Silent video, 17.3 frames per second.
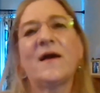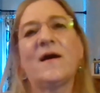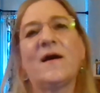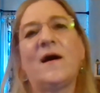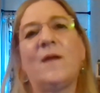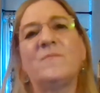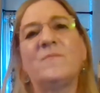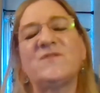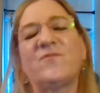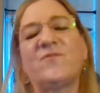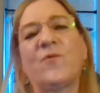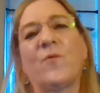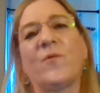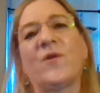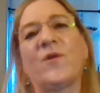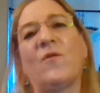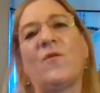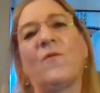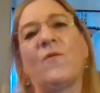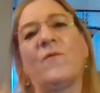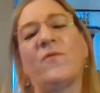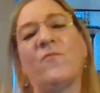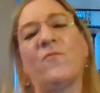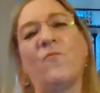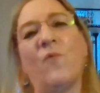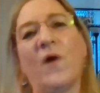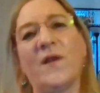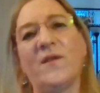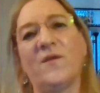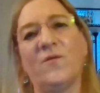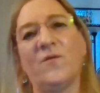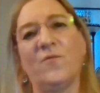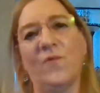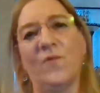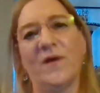comes forward along with what
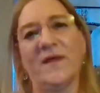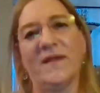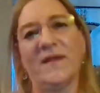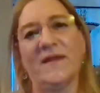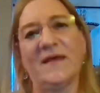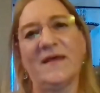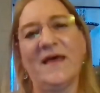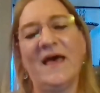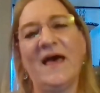you win,